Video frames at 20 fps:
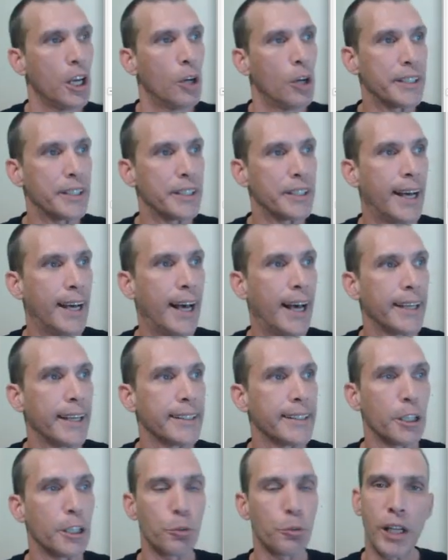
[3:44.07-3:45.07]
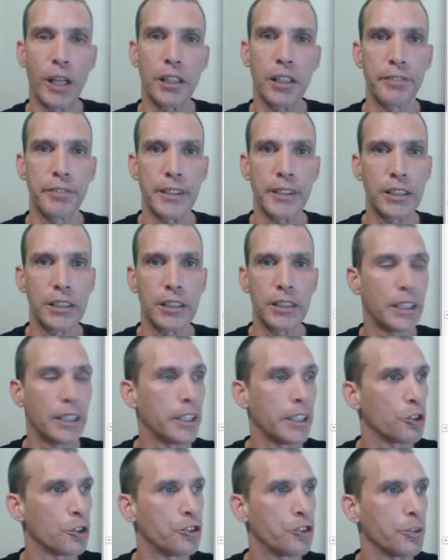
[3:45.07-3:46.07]
We can hide irrelevant
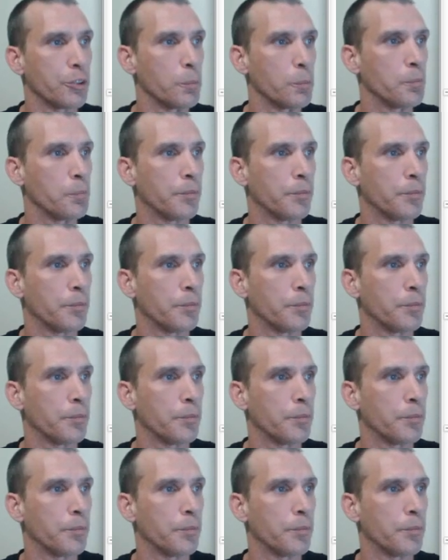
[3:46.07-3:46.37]
cleaners.